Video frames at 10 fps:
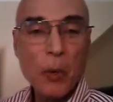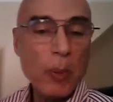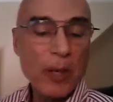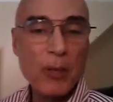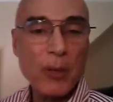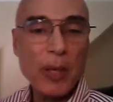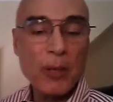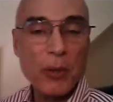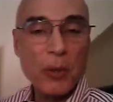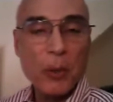who pays
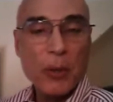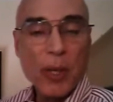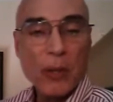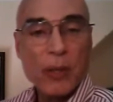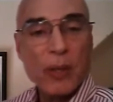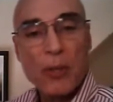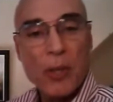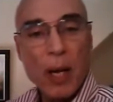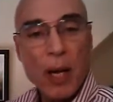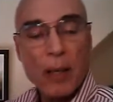attention to intelligent
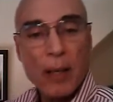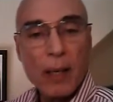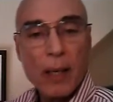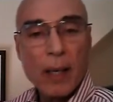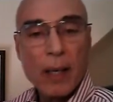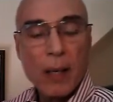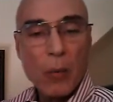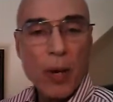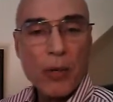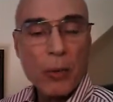design,
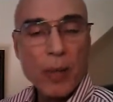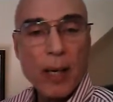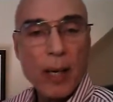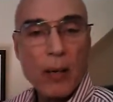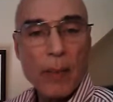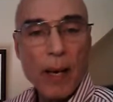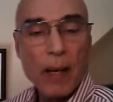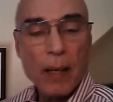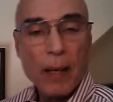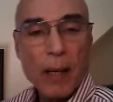and why should we care
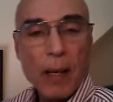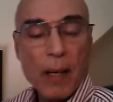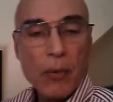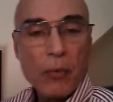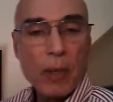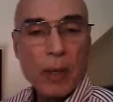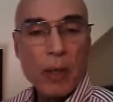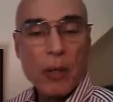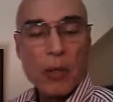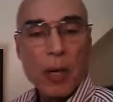about it? It's
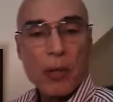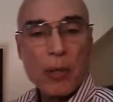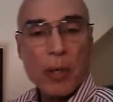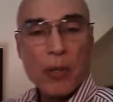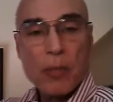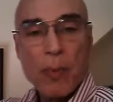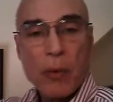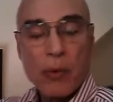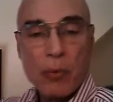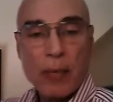really just a
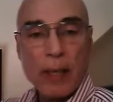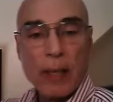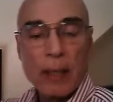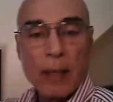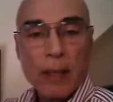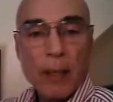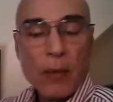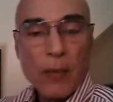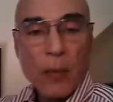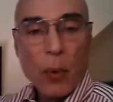smokescreen
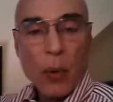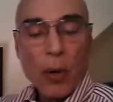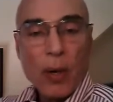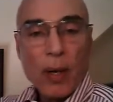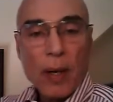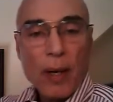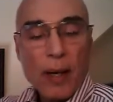for